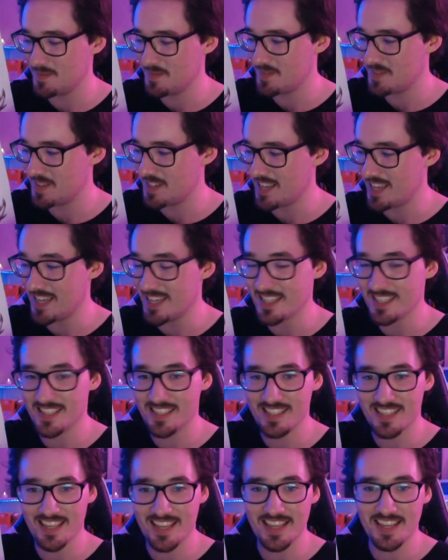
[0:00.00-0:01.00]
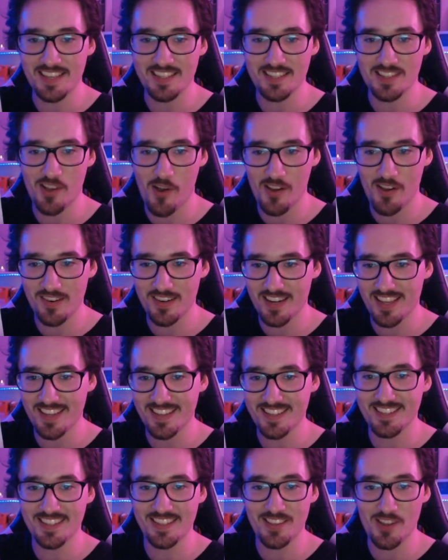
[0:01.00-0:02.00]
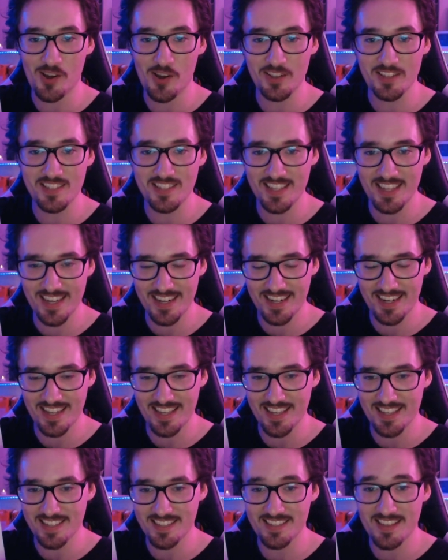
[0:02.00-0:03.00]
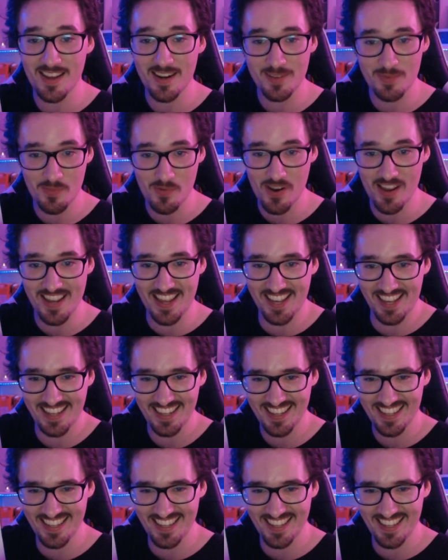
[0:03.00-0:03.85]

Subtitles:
He is hot. He is in the hot seat. He is Dennis Prager.